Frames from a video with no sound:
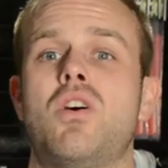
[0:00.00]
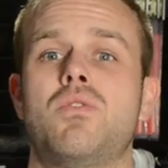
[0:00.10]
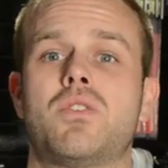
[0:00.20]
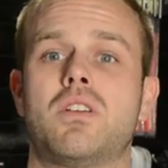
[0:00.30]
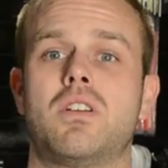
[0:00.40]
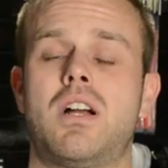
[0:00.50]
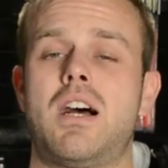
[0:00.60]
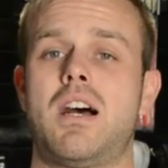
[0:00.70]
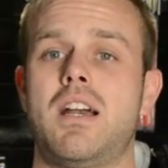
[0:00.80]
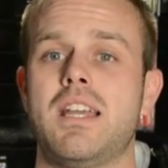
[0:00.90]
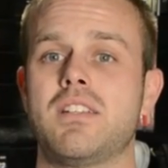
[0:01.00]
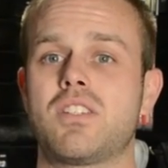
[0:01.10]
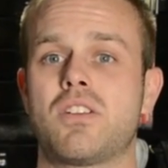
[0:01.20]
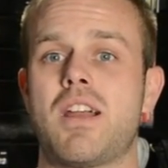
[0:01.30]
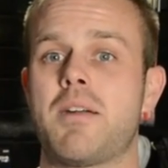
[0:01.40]
over uh,
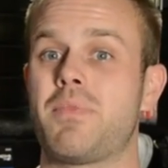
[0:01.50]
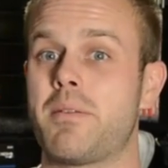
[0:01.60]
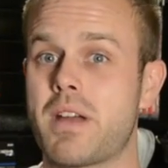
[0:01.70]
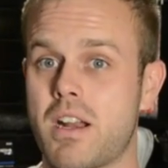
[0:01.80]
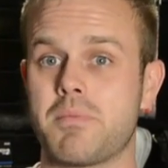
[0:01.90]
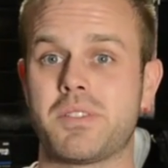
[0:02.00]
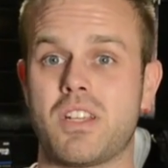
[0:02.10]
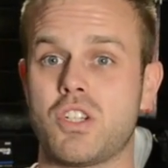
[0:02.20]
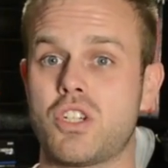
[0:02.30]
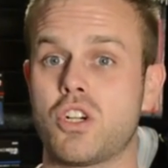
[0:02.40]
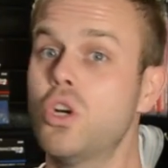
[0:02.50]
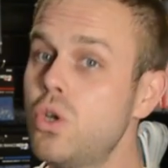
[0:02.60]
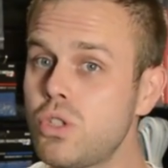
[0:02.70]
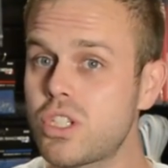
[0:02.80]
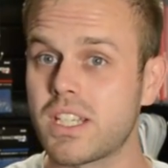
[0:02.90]
Instagram. I'm not one hundred percent sure
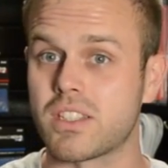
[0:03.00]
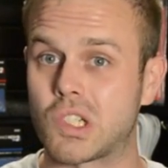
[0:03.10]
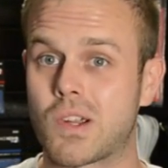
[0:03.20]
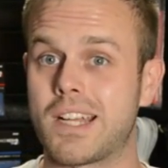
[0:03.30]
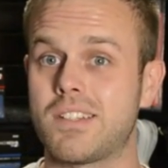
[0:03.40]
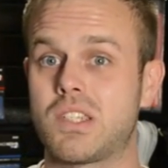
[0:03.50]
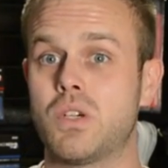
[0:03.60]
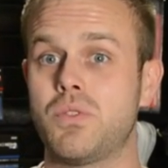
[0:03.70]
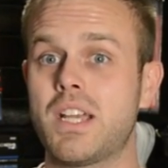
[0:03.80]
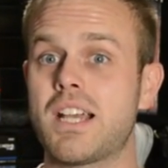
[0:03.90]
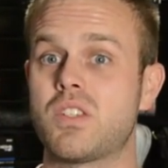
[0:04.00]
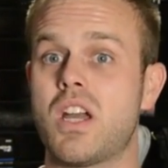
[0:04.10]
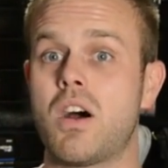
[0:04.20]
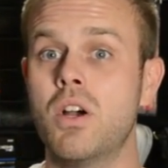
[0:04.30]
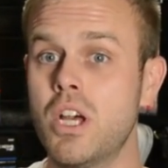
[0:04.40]
who should get the credit. So if you guys
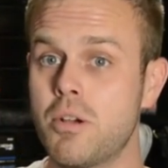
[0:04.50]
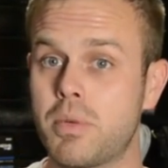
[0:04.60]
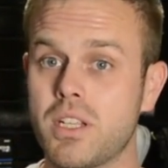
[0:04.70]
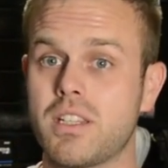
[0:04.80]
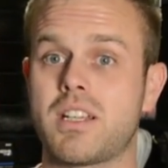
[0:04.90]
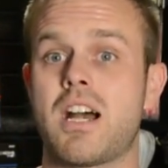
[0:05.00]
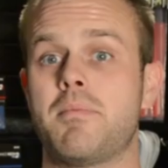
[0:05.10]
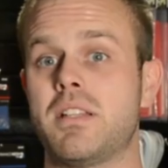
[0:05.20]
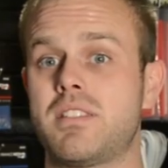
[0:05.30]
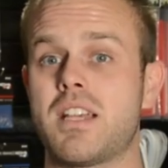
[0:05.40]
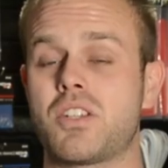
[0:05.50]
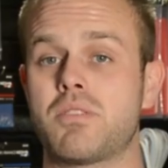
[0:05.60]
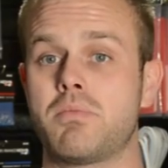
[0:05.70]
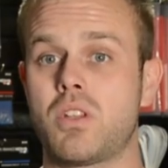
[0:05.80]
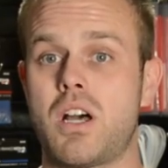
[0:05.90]
know, put it in the comments
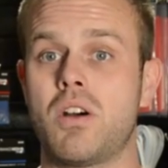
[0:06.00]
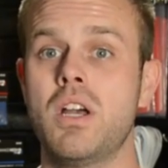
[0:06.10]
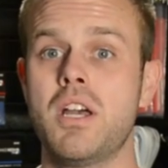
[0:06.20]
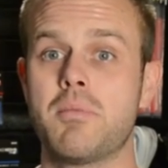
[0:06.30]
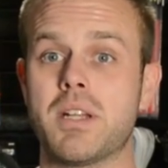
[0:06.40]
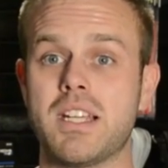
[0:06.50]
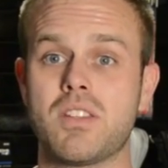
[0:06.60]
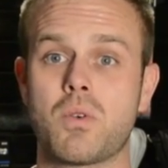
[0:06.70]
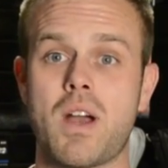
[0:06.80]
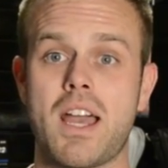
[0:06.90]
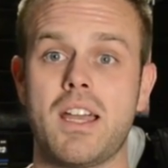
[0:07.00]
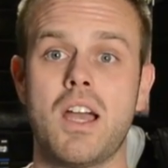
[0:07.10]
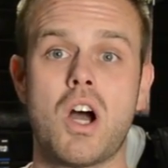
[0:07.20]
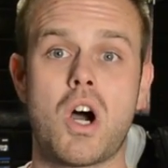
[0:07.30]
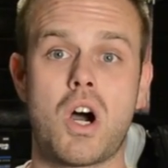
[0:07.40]
section below. But either way,
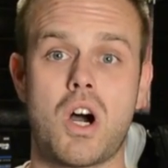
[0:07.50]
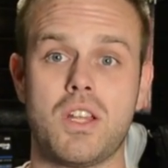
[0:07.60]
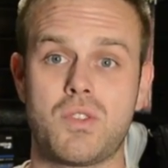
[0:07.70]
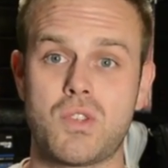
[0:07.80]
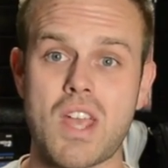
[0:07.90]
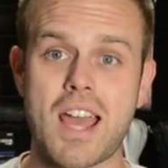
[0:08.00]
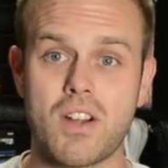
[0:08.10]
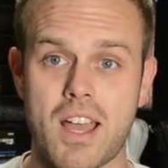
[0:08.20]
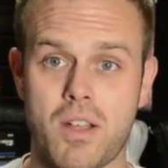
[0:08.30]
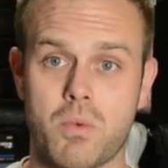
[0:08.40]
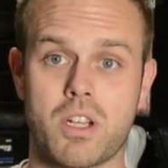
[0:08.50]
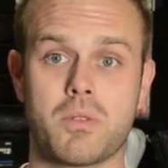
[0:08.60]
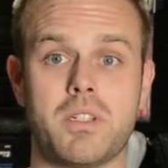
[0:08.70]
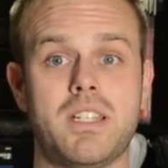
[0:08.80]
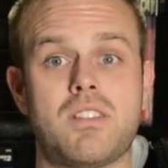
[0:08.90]
on Saturday, we're going
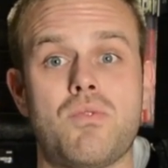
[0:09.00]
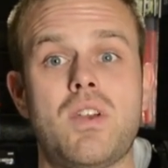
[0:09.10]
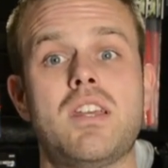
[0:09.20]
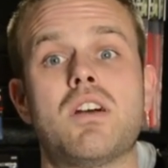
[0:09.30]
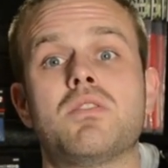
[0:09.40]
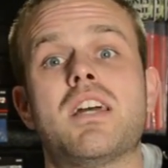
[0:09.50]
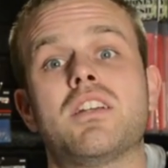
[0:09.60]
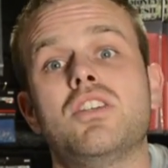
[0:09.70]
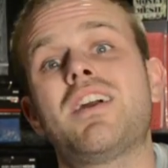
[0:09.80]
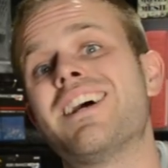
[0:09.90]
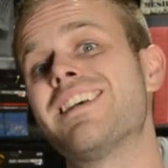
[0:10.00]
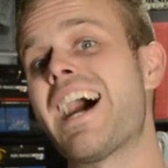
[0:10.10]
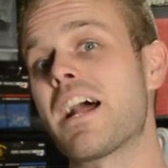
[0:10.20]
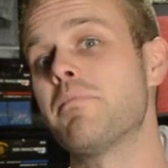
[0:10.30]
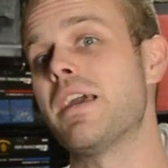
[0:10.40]
to release a video telling you guys
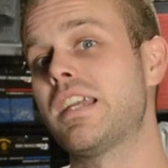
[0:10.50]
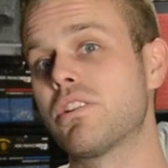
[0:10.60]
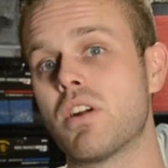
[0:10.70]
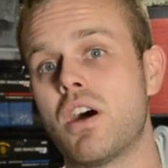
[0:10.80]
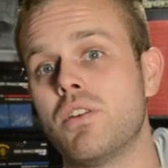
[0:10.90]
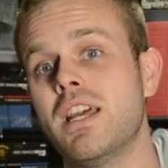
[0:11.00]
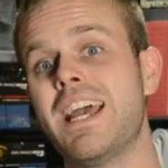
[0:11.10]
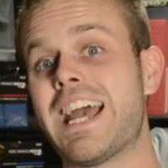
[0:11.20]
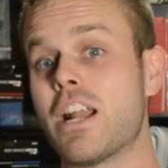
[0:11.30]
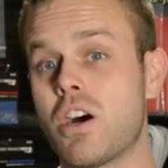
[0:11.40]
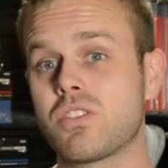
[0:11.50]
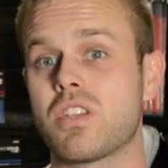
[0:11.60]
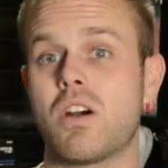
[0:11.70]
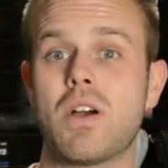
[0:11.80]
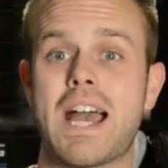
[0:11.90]
how to make your own and
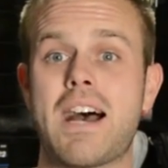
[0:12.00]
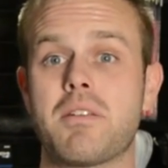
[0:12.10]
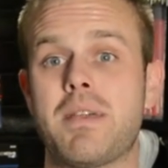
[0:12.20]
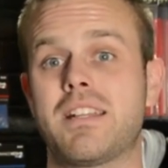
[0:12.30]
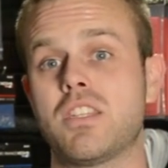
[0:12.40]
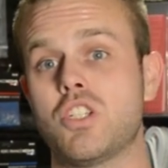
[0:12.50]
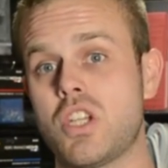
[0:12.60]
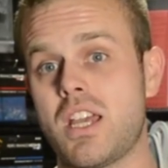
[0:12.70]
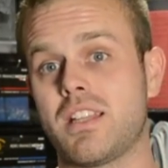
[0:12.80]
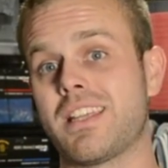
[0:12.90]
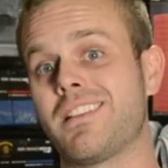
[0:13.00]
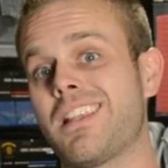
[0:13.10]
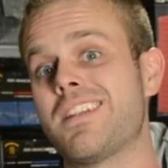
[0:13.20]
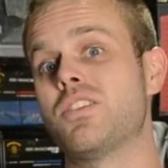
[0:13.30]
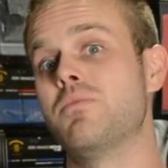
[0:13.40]
also how to make the jig that
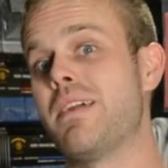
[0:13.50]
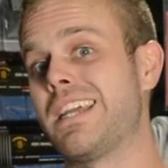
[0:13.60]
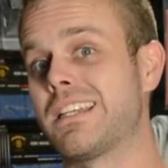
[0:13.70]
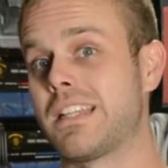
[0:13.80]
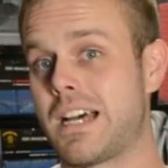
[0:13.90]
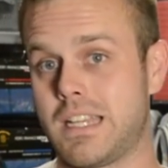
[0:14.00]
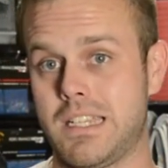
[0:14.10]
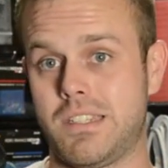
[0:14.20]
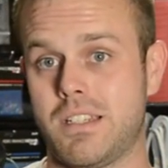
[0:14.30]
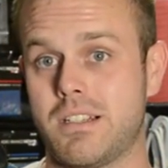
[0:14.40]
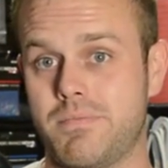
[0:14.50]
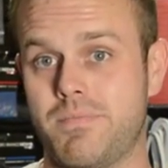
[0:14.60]
lets you make it a lot easier.